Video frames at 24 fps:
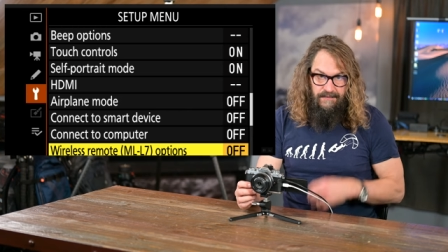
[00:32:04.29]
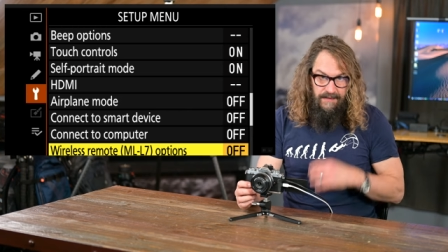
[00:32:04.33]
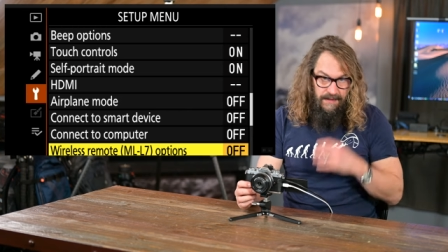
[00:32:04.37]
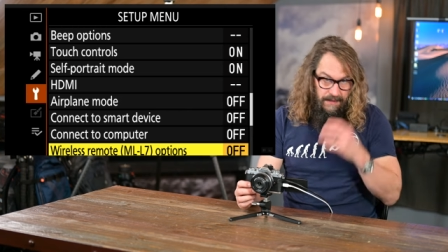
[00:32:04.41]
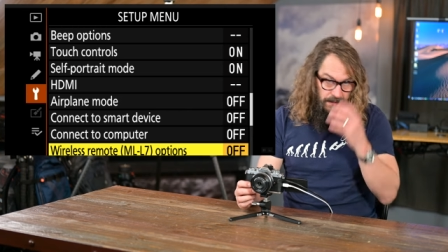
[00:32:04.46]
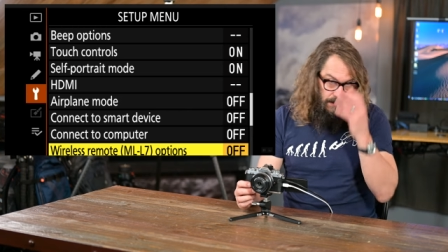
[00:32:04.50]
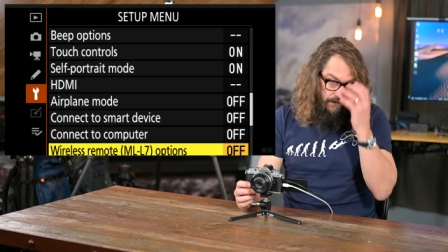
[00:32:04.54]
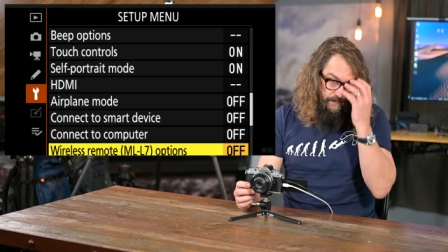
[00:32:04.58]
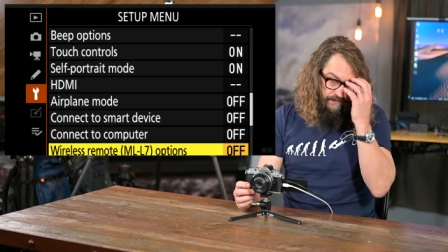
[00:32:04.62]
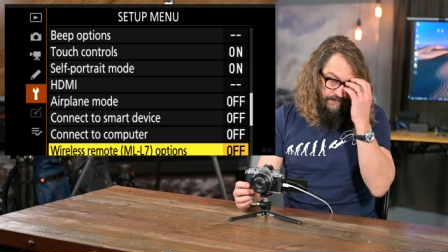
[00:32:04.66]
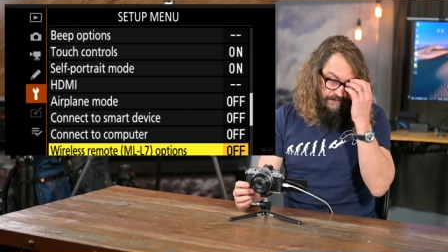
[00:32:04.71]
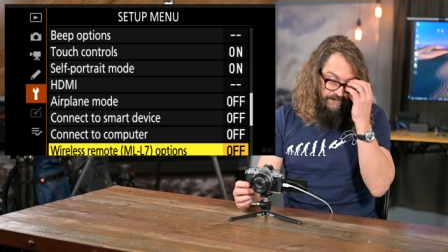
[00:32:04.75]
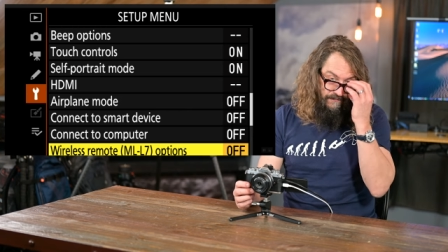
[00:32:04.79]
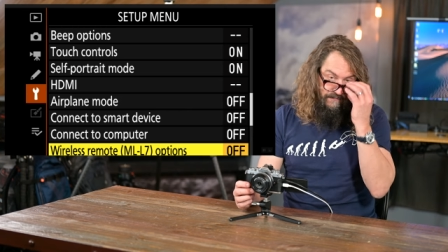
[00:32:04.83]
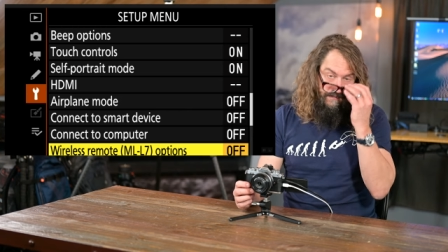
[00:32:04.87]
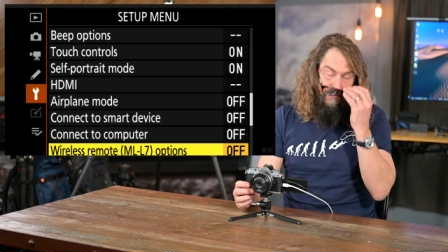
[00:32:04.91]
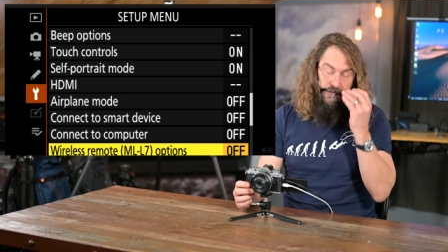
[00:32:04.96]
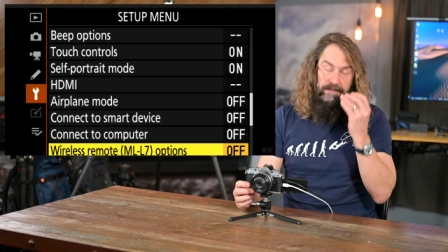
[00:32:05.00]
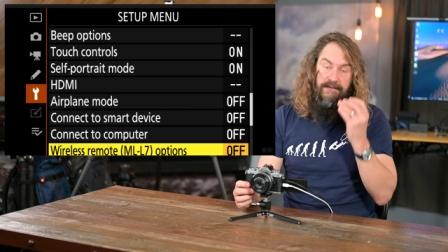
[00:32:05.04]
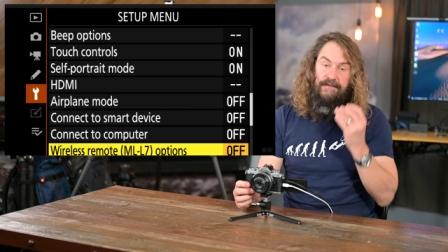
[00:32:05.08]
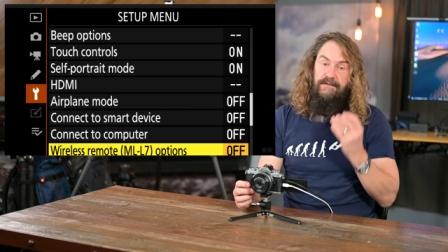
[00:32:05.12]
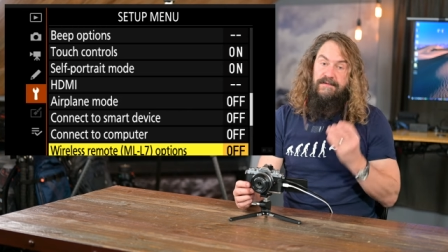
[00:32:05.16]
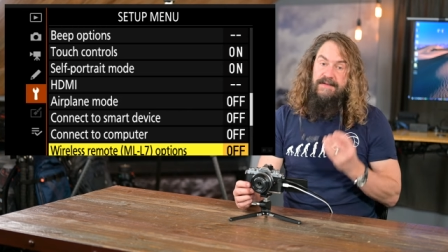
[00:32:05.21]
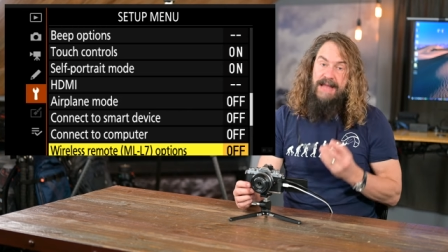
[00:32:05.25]
You can also just
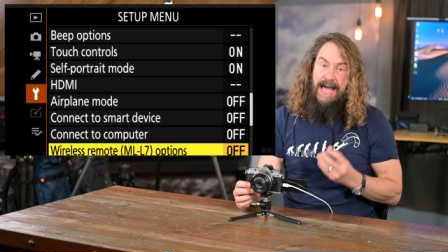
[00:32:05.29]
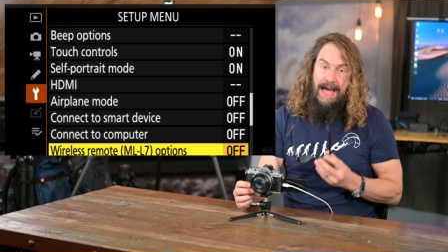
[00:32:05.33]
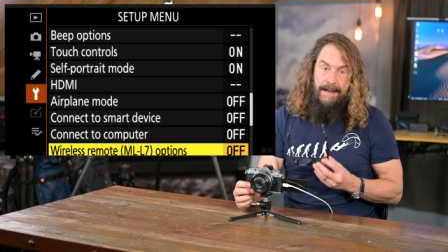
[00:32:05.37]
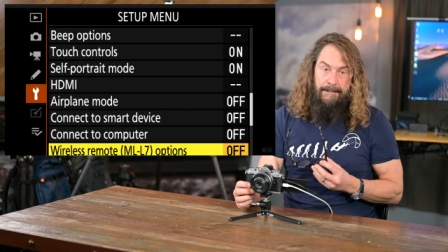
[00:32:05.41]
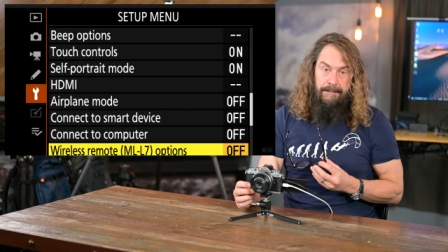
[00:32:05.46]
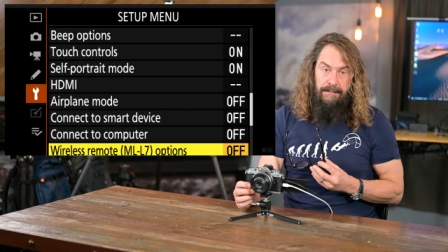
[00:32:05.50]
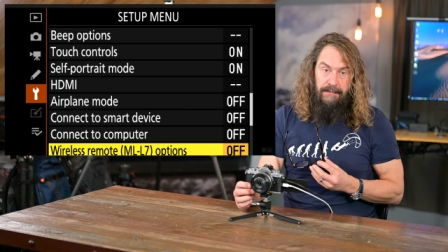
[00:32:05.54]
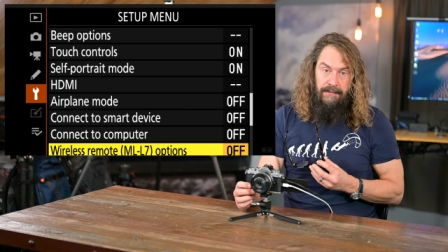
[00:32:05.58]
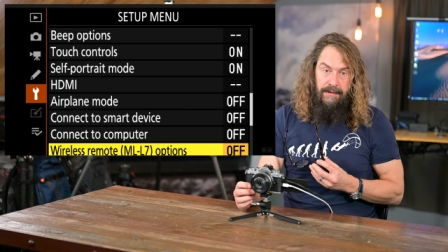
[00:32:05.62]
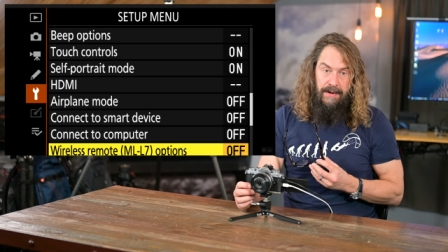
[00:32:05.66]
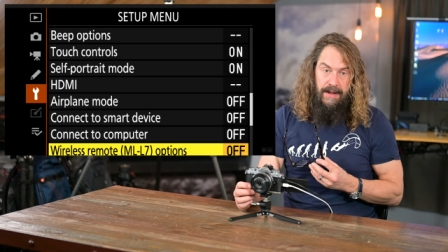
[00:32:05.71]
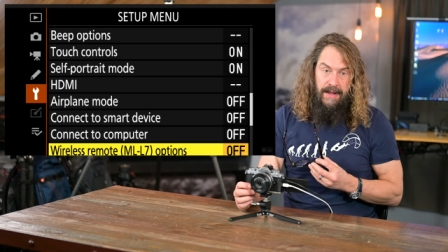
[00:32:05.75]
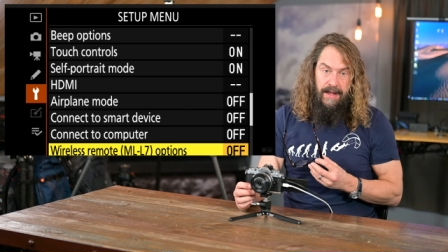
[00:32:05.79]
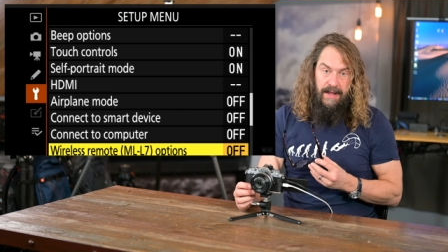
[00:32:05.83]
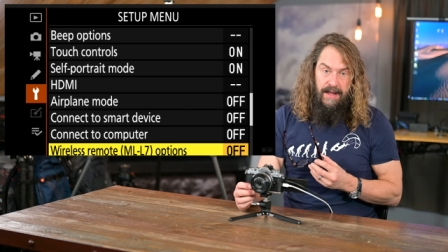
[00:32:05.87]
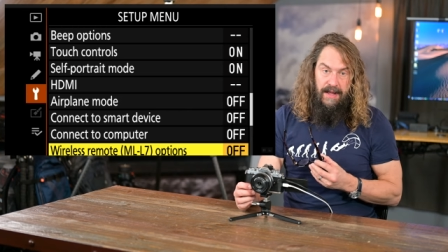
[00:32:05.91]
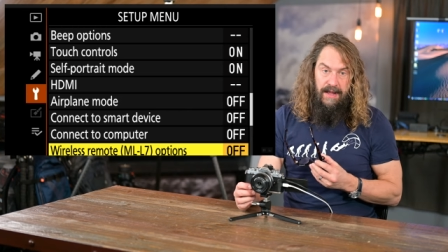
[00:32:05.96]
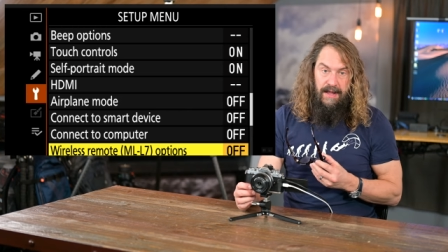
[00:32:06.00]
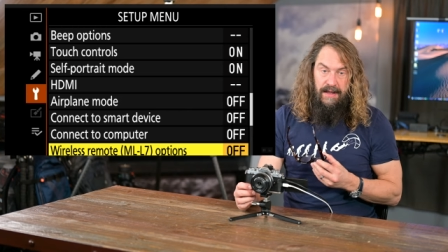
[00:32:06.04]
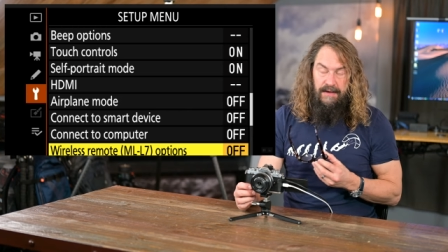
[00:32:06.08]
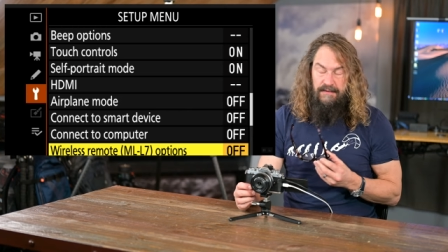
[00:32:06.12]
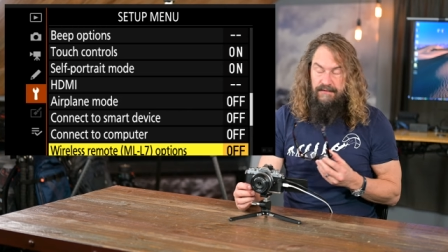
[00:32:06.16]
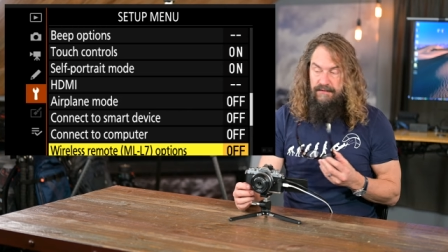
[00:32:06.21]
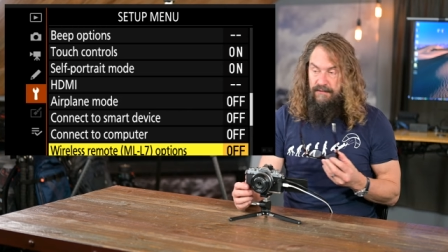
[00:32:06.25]
use
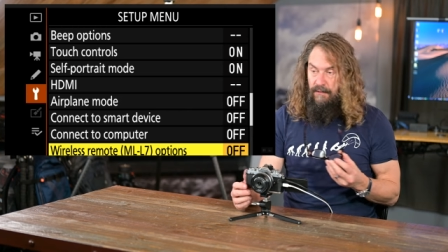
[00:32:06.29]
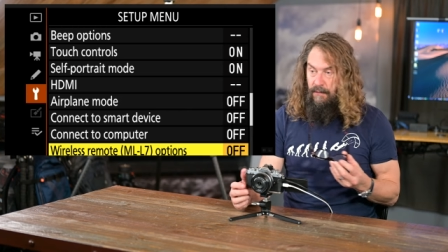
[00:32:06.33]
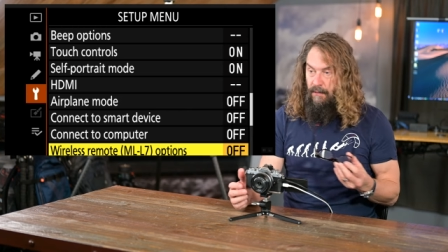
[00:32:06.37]
SnapBridge